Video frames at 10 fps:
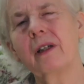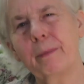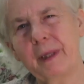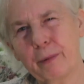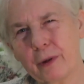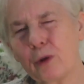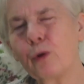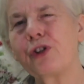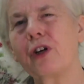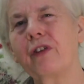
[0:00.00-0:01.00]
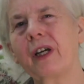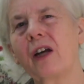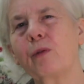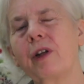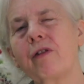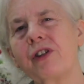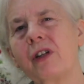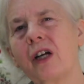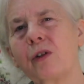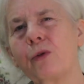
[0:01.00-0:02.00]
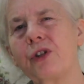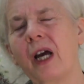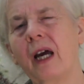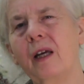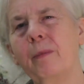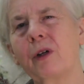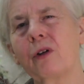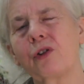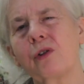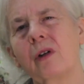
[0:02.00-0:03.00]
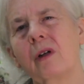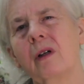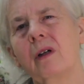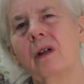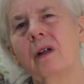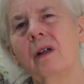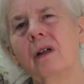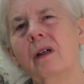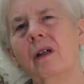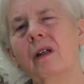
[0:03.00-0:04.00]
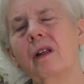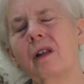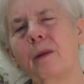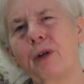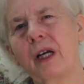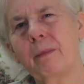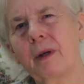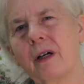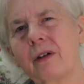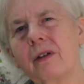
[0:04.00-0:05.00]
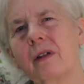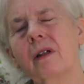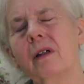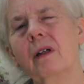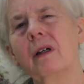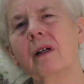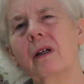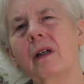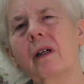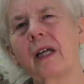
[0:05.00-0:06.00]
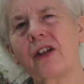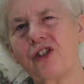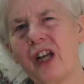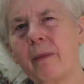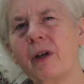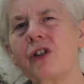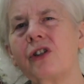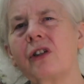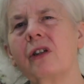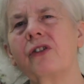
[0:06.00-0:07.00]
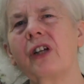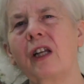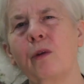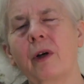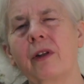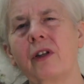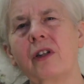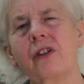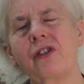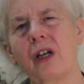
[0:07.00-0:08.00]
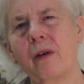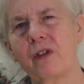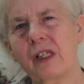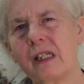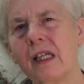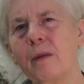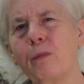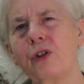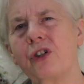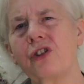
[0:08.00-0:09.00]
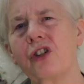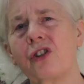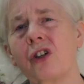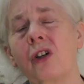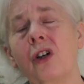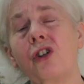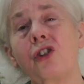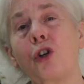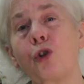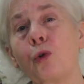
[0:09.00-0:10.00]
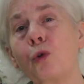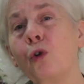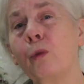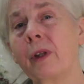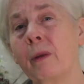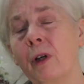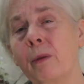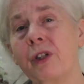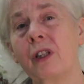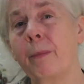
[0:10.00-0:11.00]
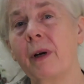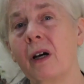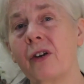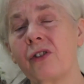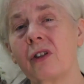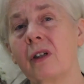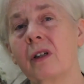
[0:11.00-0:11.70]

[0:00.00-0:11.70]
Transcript: People can also forget whether it's night or day because the brain part gets damaged telling one that it's time for sleep, which is just a social norm at the moment. In the past,